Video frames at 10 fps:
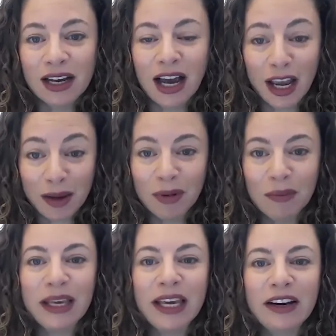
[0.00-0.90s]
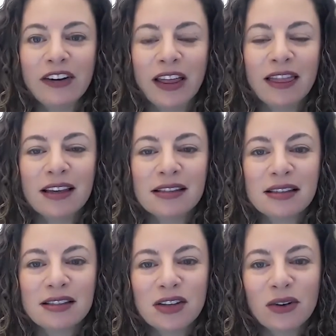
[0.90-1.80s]
I am a beginner at this,
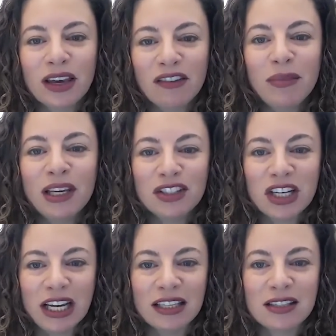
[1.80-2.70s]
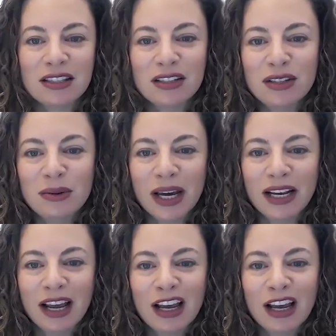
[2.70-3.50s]
so give me a chance to do it,